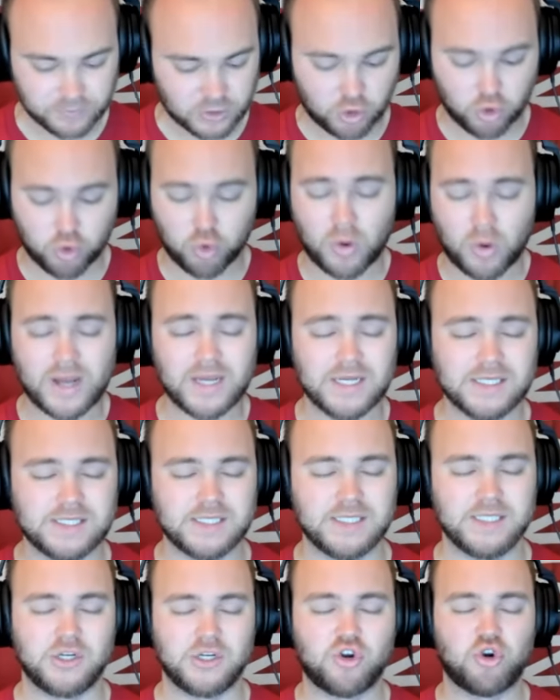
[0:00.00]

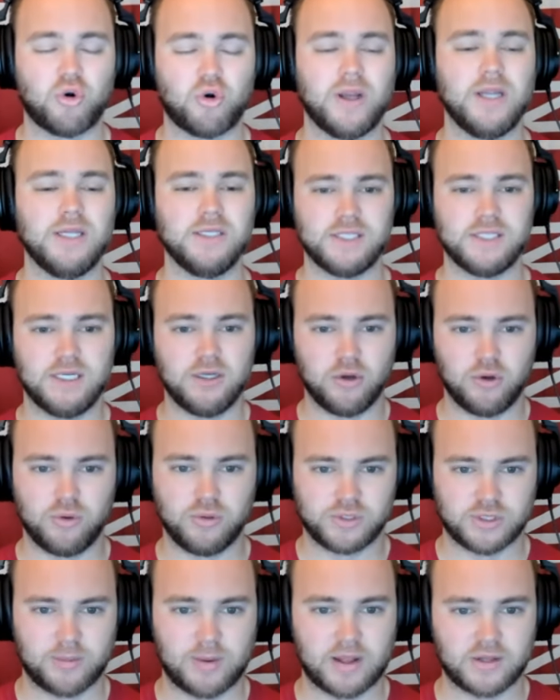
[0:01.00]
Crazy, crazy
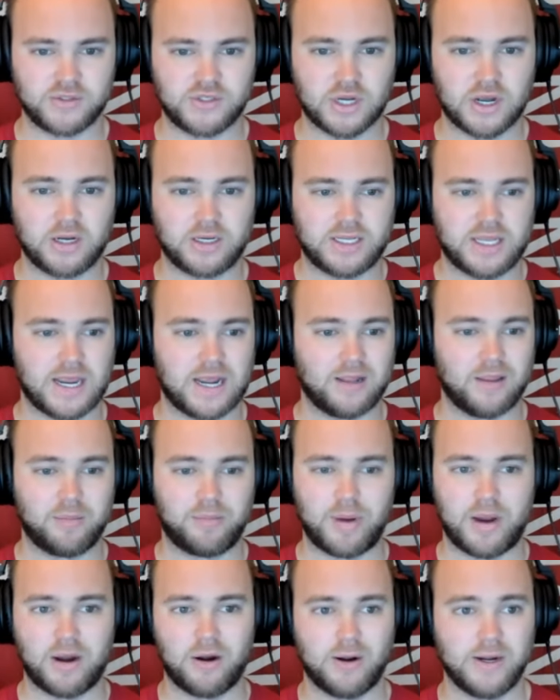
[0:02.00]
news about John
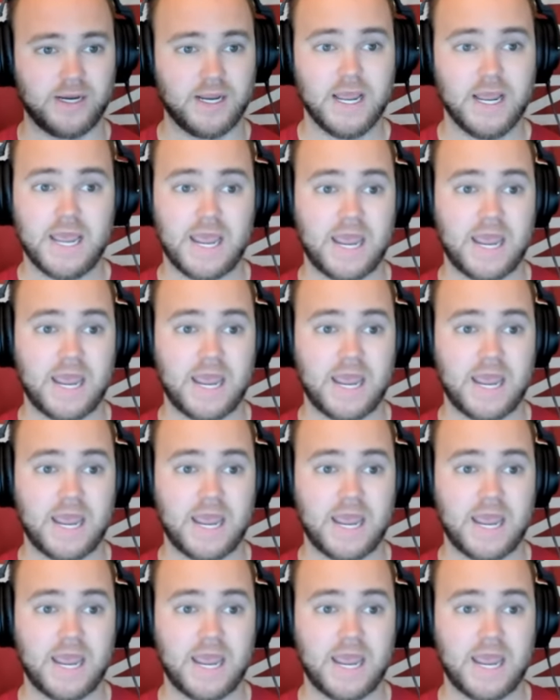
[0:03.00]
Calipari.